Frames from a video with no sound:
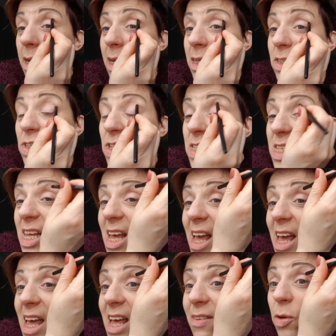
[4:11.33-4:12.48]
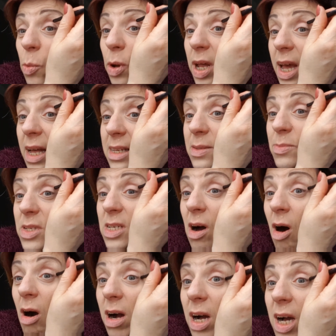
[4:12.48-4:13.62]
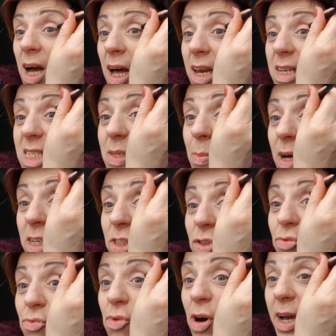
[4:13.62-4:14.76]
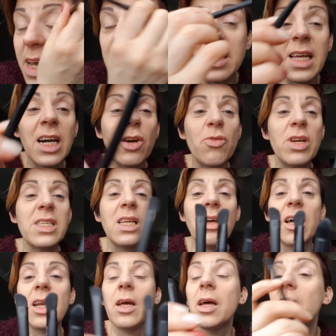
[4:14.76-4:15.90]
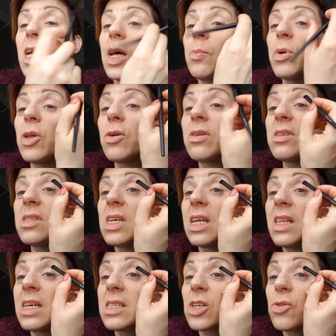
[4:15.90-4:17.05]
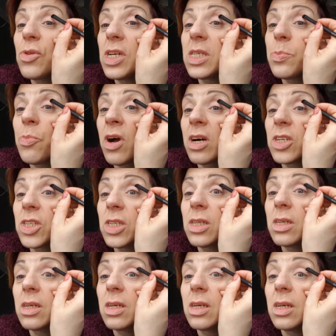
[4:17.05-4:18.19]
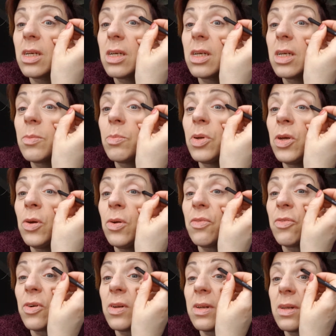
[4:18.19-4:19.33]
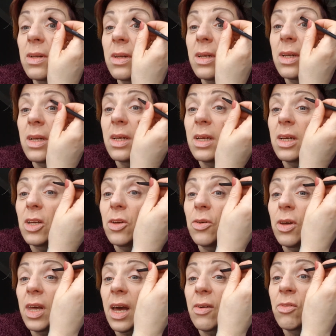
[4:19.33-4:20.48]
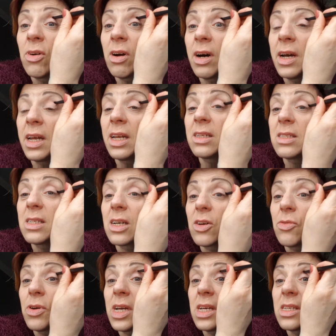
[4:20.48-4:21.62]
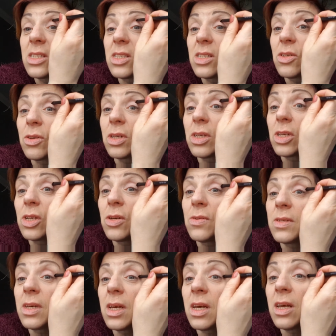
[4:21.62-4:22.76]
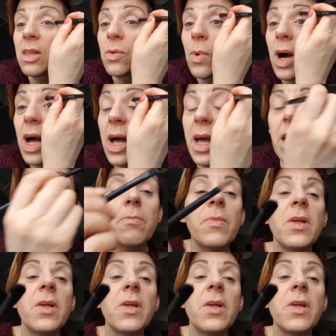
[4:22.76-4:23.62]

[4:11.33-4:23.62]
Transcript: and just if you want to get some darker colour smudged right into that crease line. But you can see this crease brush, beautiful. You can get right into the crease. You can use it either way.